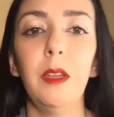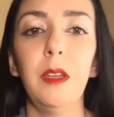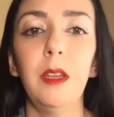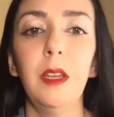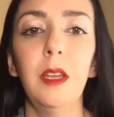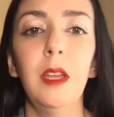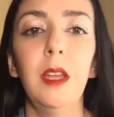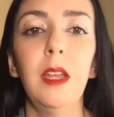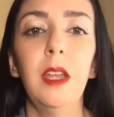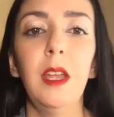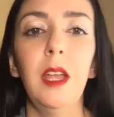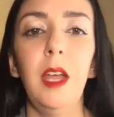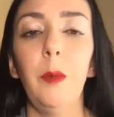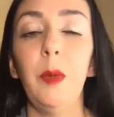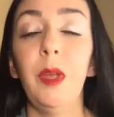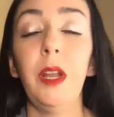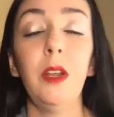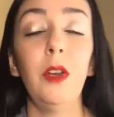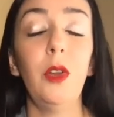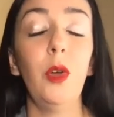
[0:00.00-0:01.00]
I
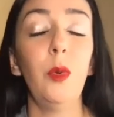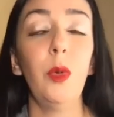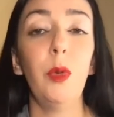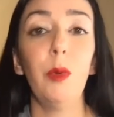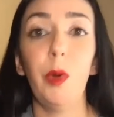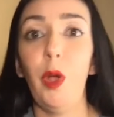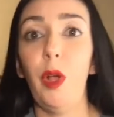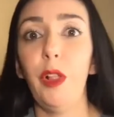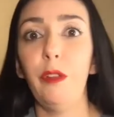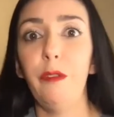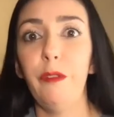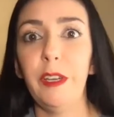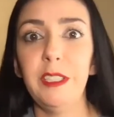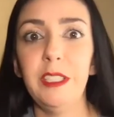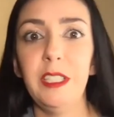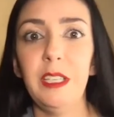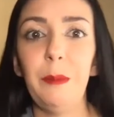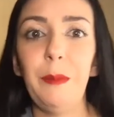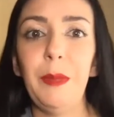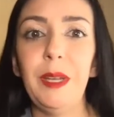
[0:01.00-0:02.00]
mean, I know we were all
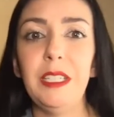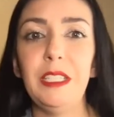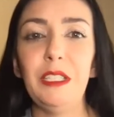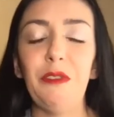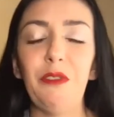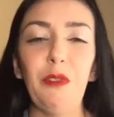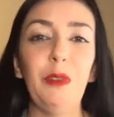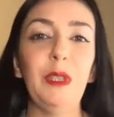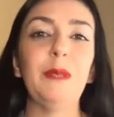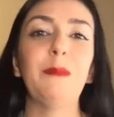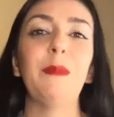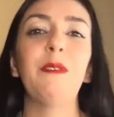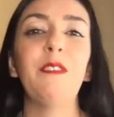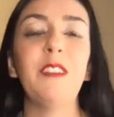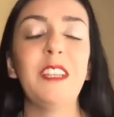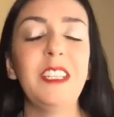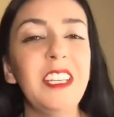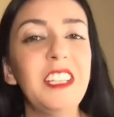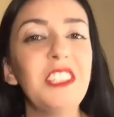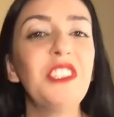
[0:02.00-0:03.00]
affected in many different ways, but
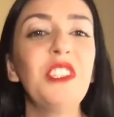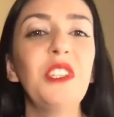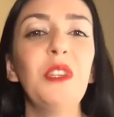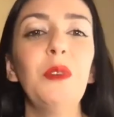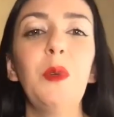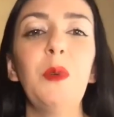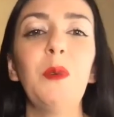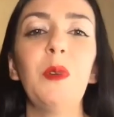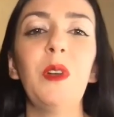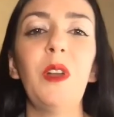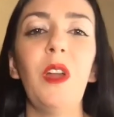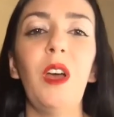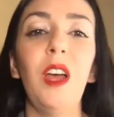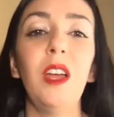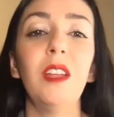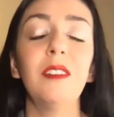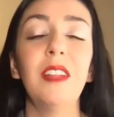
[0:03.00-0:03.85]
financially we were not.